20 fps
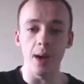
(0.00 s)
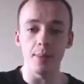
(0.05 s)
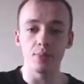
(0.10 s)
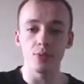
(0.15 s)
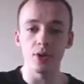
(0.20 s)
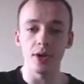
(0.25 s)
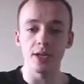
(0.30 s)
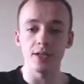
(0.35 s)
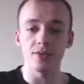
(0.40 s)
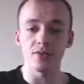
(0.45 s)

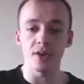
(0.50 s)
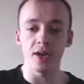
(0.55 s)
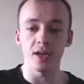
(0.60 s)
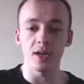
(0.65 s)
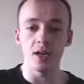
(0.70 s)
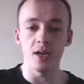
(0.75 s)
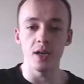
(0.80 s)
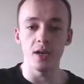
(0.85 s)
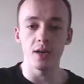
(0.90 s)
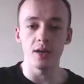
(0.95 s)
upgrades right
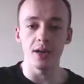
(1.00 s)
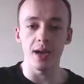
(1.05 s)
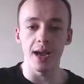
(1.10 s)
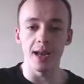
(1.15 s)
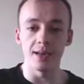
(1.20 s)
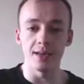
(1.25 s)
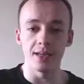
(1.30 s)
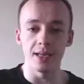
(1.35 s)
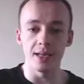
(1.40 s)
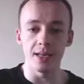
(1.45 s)
here,
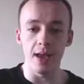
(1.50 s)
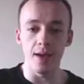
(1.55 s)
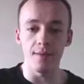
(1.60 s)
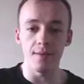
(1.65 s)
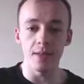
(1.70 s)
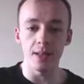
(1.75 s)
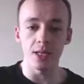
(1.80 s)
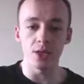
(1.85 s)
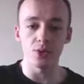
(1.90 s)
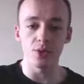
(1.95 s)
and then
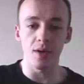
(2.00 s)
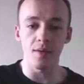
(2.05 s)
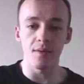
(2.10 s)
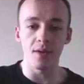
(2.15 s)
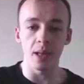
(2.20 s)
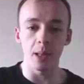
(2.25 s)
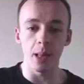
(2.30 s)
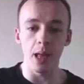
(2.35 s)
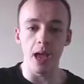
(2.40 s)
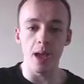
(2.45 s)
affiliate
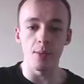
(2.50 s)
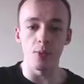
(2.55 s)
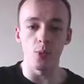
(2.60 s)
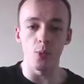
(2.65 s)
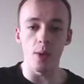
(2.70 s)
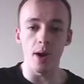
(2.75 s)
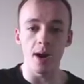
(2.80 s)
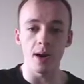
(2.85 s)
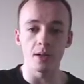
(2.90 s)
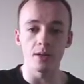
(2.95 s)
traffic
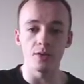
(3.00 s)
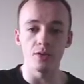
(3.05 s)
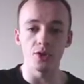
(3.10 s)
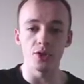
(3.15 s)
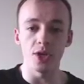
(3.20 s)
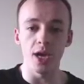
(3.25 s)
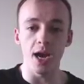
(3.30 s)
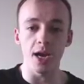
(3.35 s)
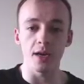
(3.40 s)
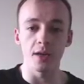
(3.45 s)
lab, viral news
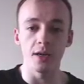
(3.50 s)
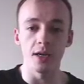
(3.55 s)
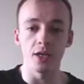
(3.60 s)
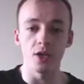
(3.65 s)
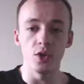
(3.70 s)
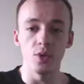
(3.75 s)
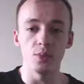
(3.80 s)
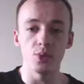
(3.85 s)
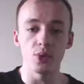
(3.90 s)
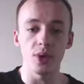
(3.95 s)
jacker, and
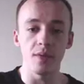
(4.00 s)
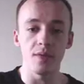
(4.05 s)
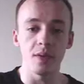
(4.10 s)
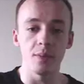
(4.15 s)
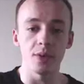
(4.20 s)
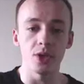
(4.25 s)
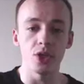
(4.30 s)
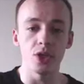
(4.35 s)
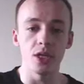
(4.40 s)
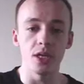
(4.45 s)
tube traffic
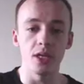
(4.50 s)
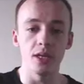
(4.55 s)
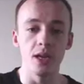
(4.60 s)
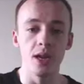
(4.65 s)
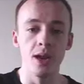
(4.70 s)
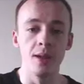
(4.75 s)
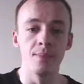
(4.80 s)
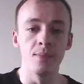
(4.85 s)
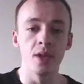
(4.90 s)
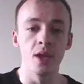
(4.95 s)
machine,